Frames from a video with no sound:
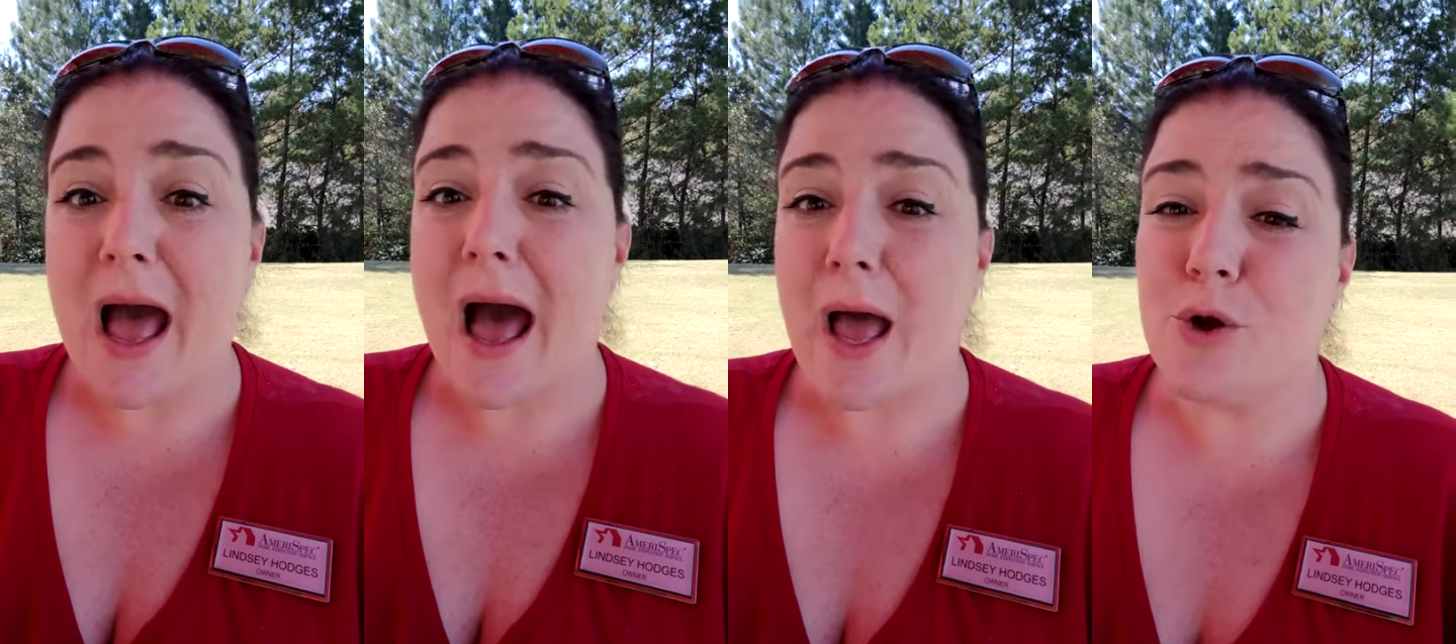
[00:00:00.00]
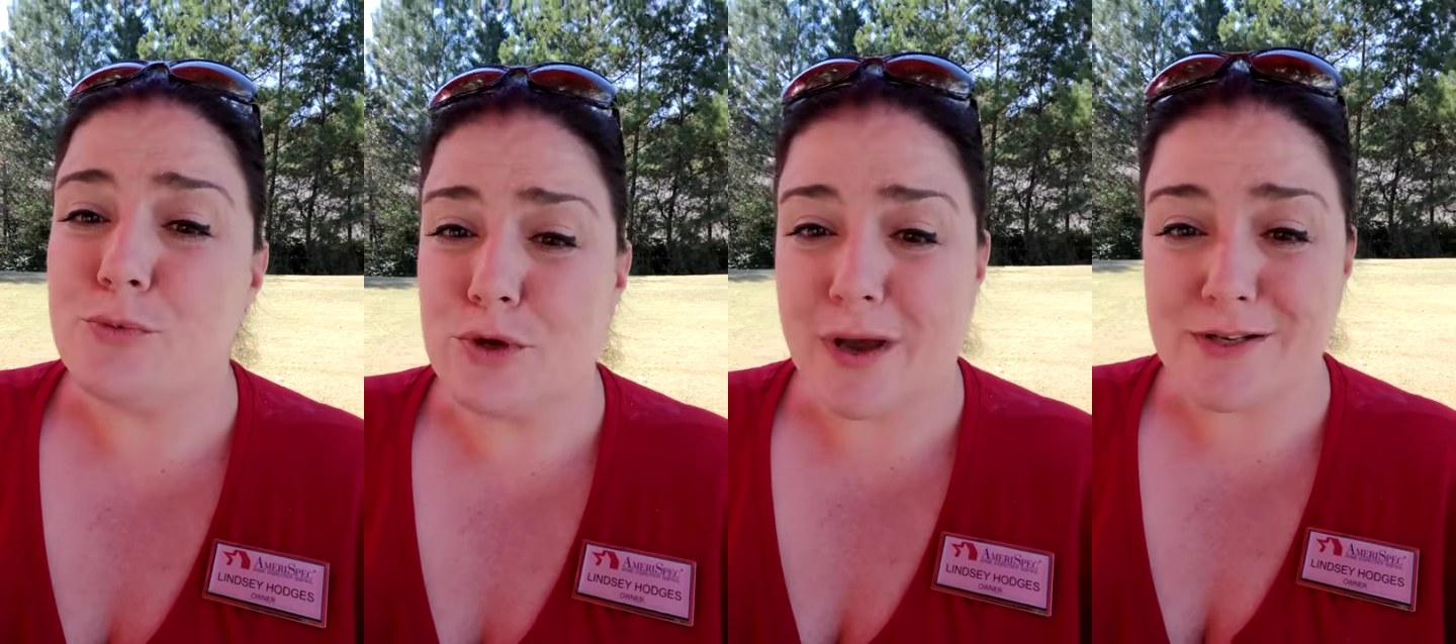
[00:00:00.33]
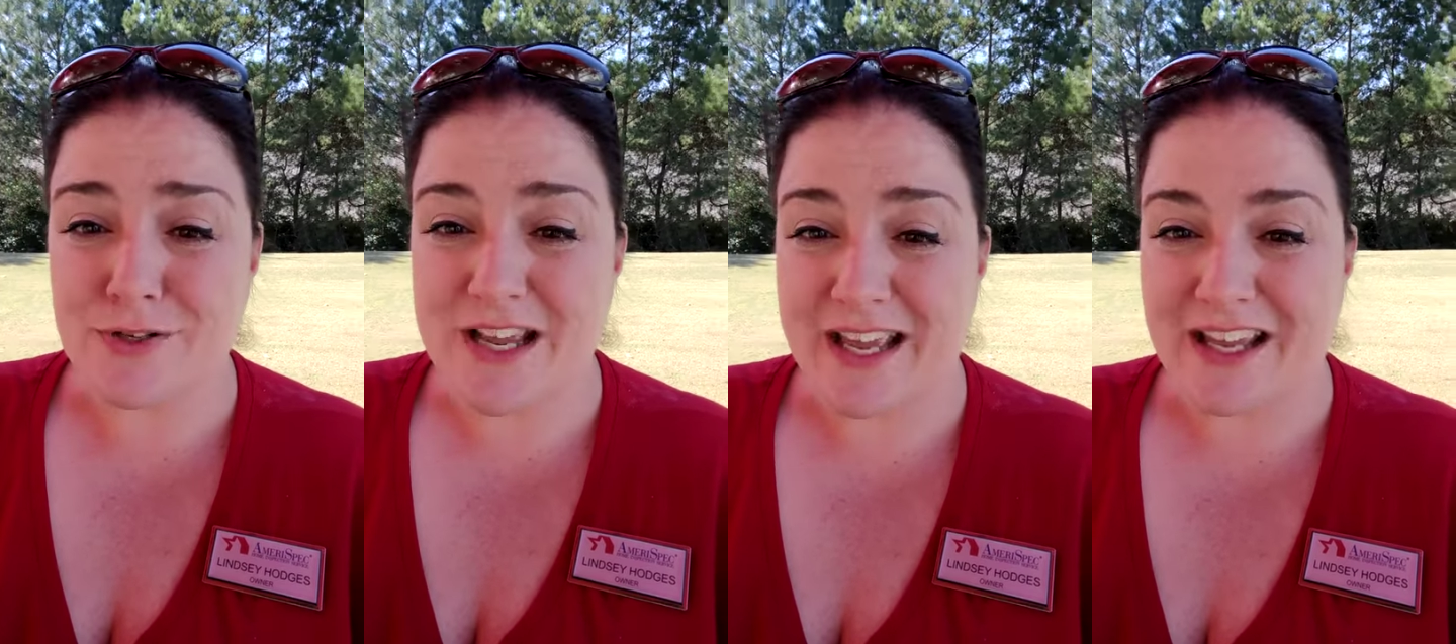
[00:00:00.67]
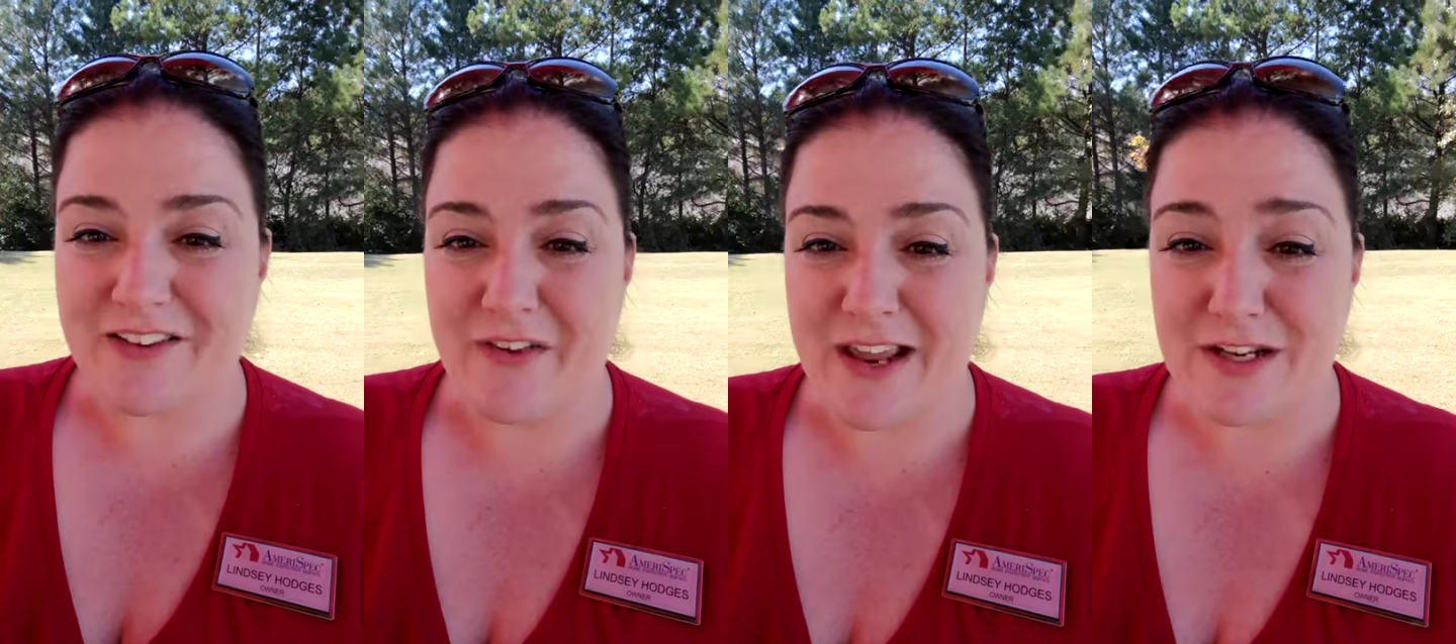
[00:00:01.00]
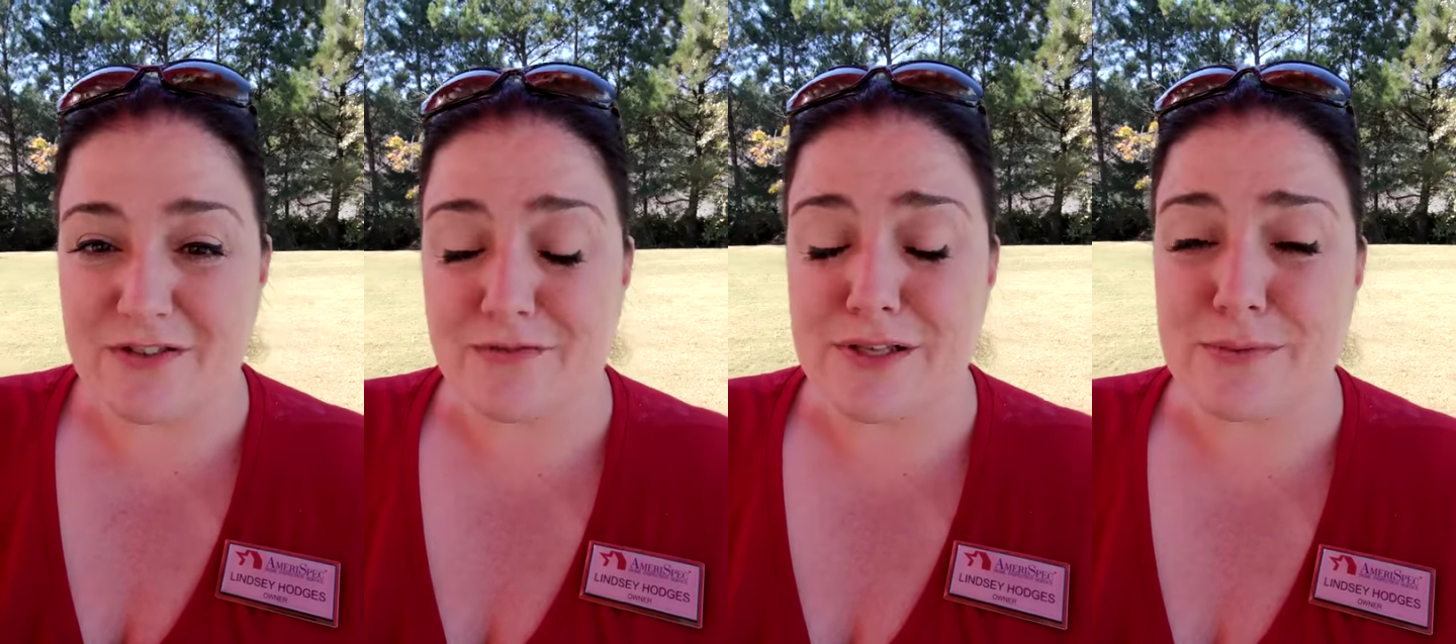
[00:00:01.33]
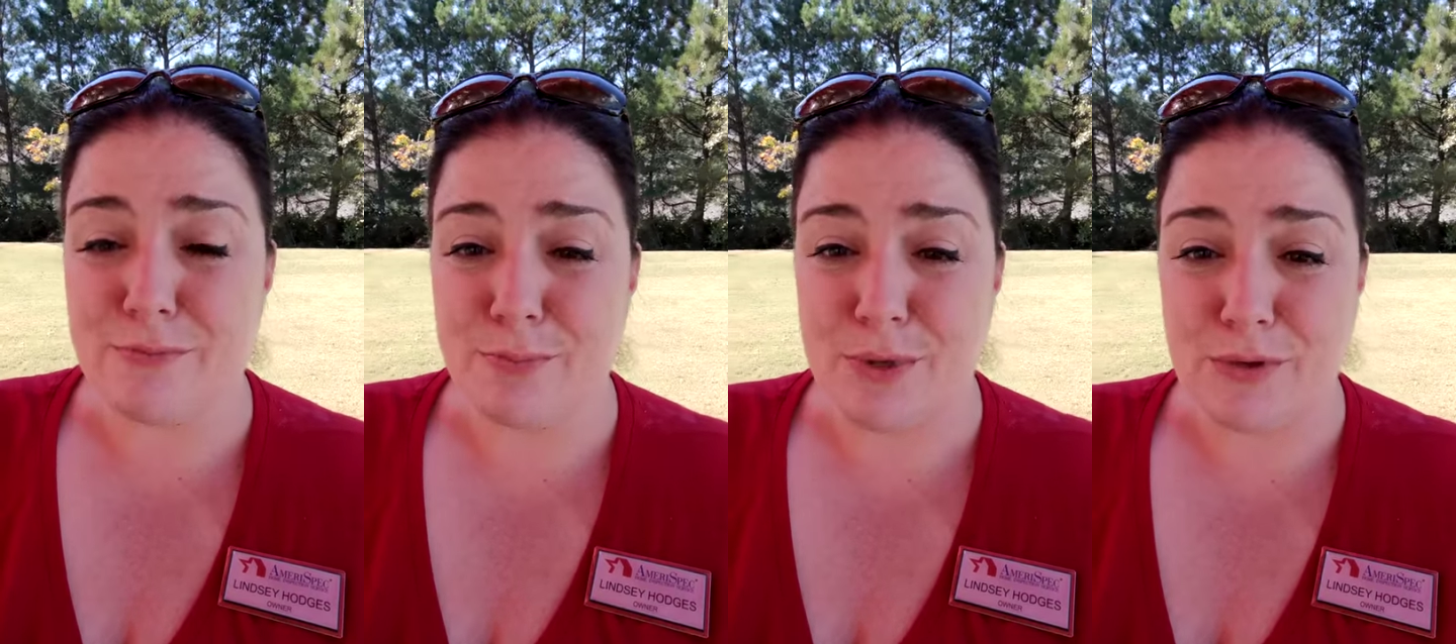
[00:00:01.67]
I hope you guys are taking advantage of this
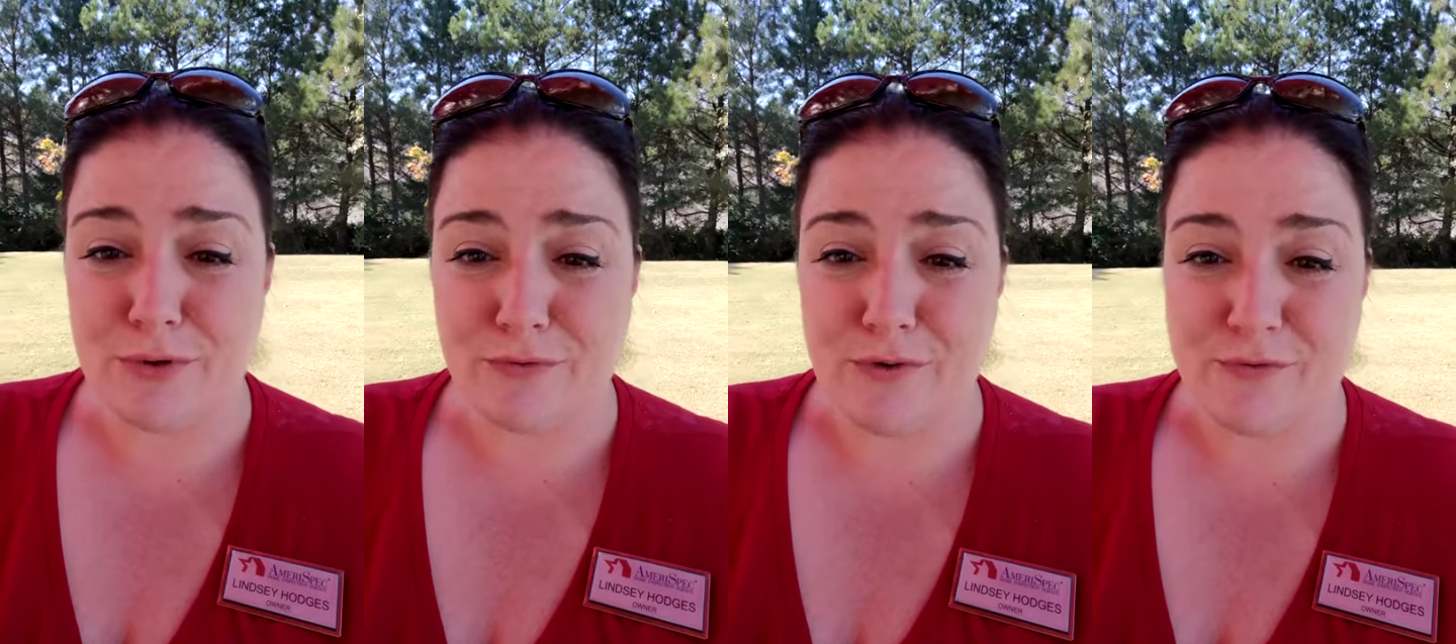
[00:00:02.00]
beautiful